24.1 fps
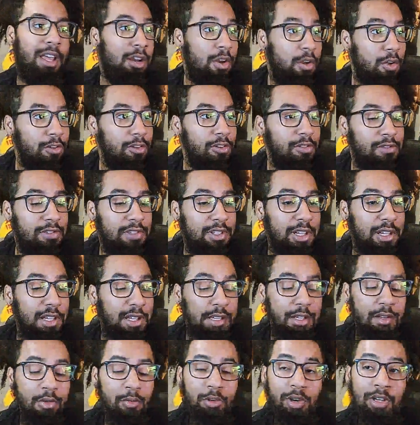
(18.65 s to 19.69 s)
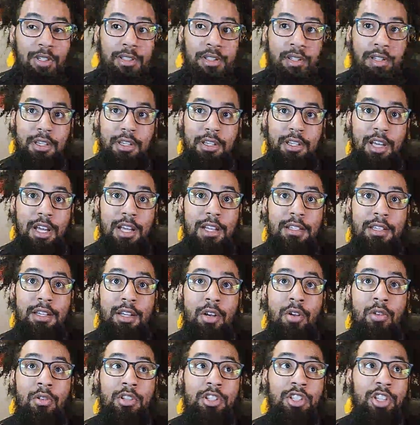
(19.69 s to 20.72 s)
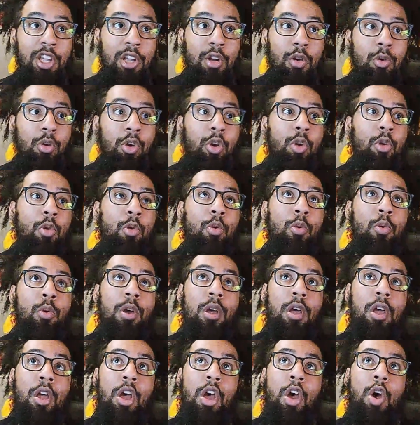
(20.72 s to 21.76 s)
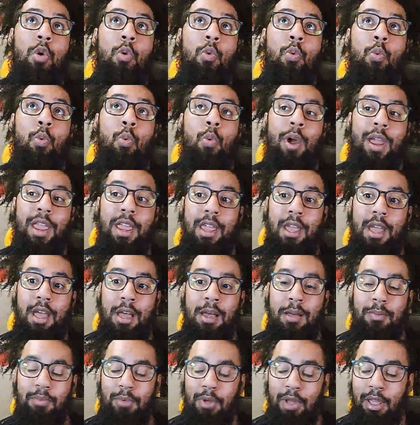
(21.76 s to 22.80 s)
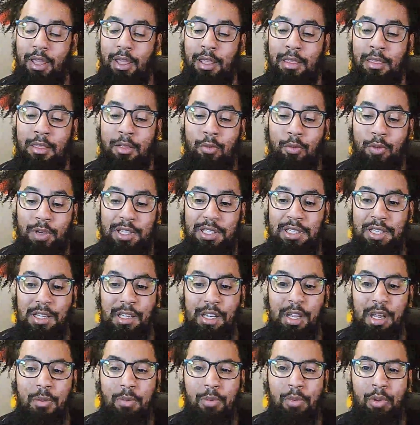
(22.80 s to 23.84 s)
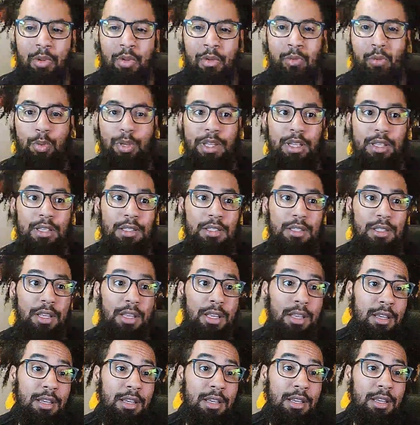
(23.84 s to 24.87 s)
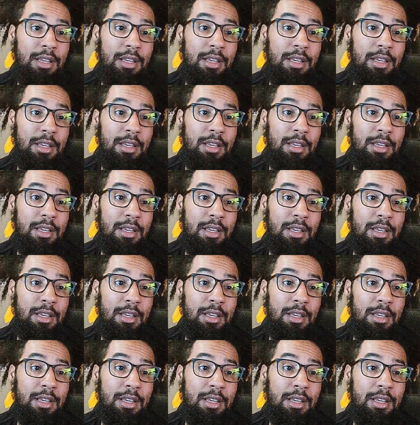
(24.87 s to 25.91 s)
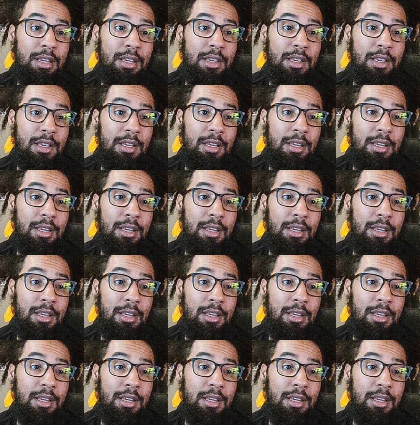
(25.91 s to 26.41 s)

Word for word: I know you've seen the wrestling content on the channel go way up in the recent couple of weeks, and maybe even the last month or so.